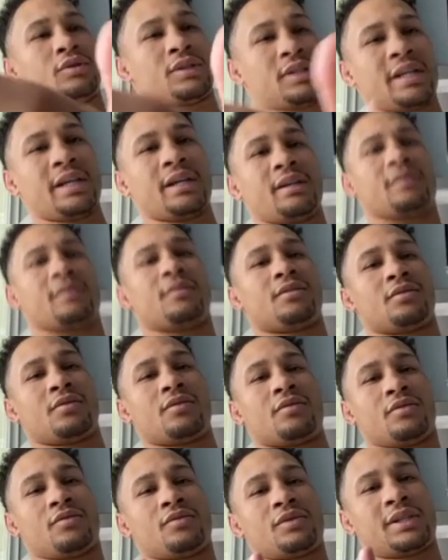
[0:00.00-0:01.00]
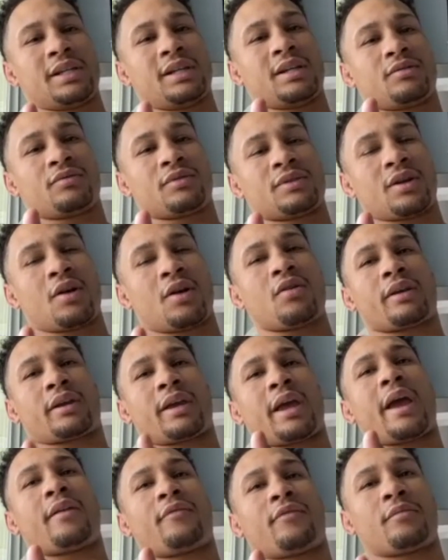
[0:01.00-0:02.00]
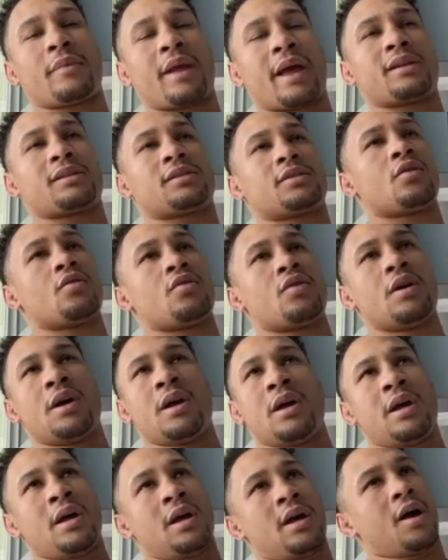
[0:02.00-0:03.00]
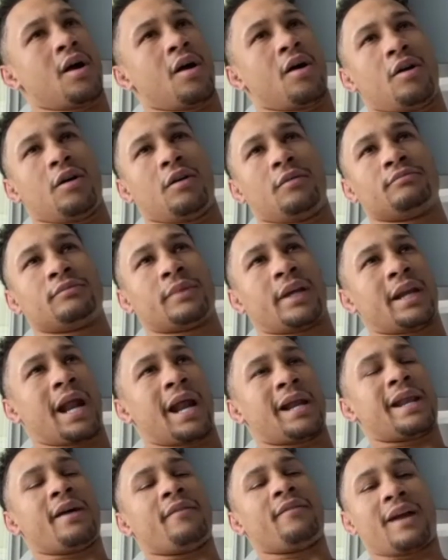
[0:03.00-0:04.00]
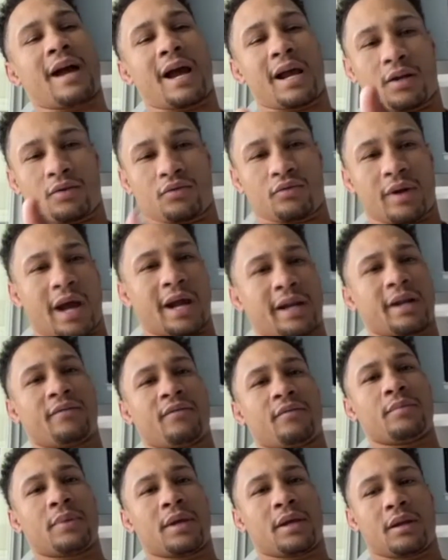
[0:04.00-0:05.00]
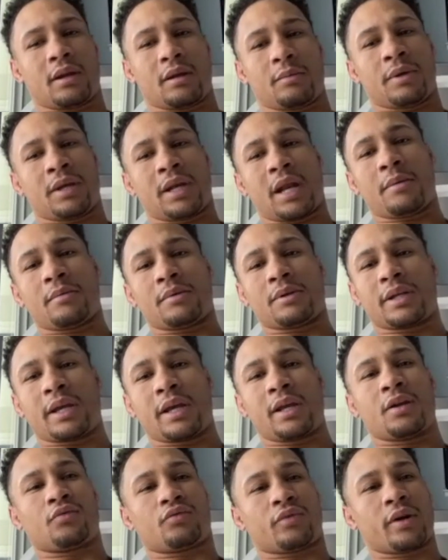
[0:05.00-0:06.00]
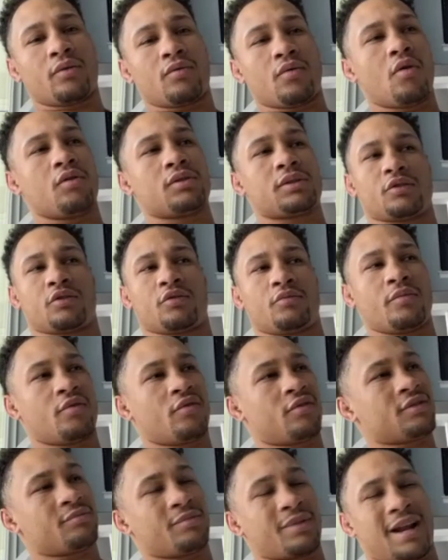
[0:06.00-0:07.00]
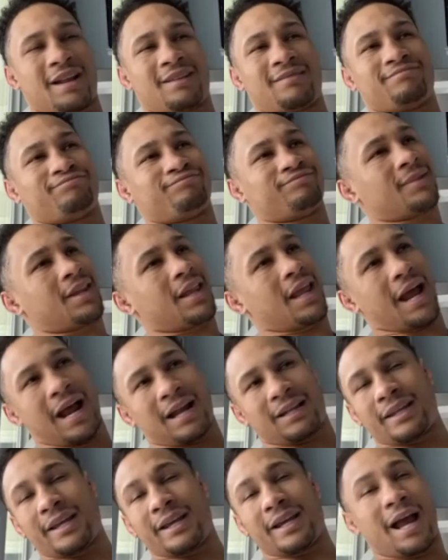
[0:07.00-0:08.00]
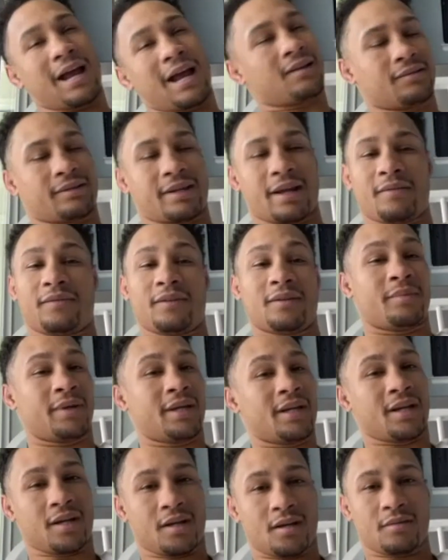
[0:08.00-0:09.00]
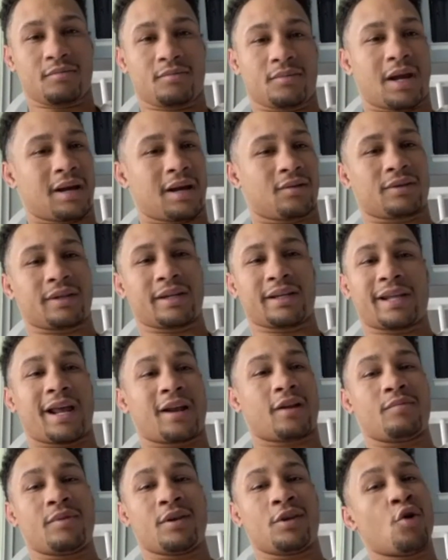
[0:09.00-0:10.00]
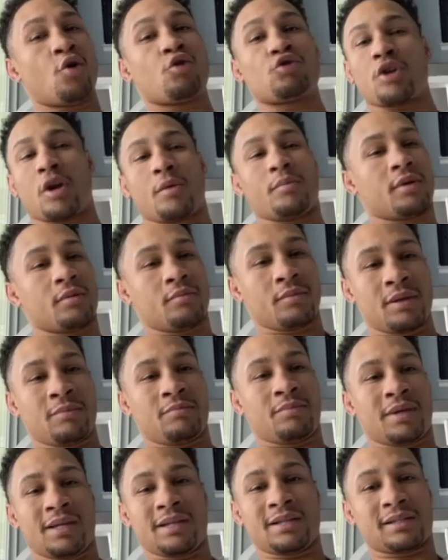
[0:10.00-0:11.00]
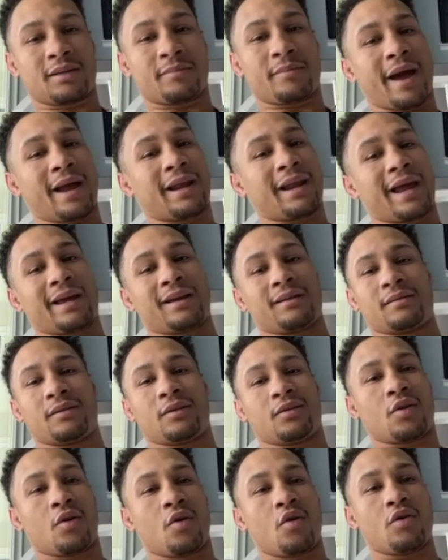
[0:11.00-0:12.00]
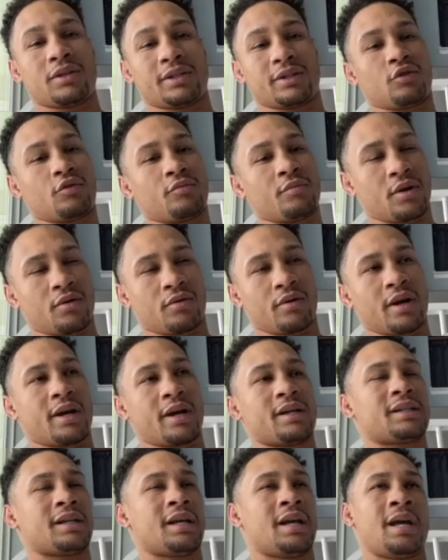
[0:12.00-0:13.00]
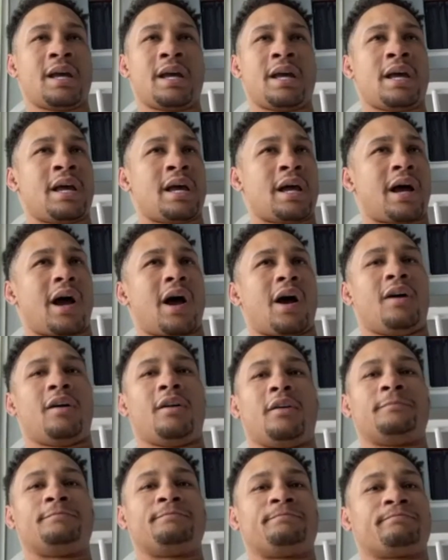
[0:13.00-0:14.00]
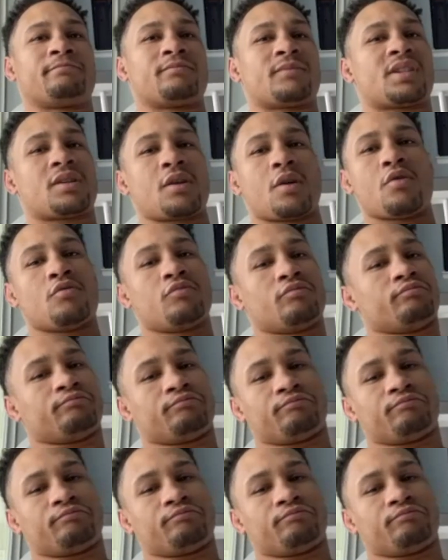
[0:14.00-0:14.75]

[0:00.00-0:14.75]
see, you know, you see the result came from that. So, um, and I never got in the ring. I never been, been able to get in the ring with Jose Ramirez, but I I think I'll definitely beat him. I don't think that'll be no trouble to me beating somebody like, you know, Jose Ramirez. Um, so,